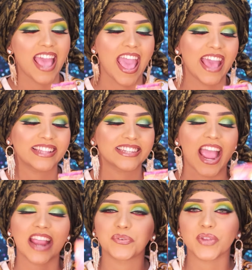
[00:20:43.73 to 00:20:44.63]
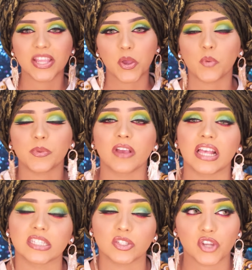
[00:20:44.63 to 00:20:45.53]
and I really hope you
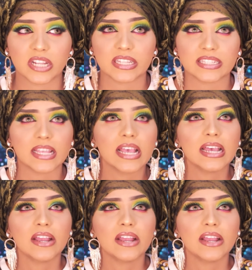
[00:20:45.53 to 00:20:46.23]
guys enjoyed this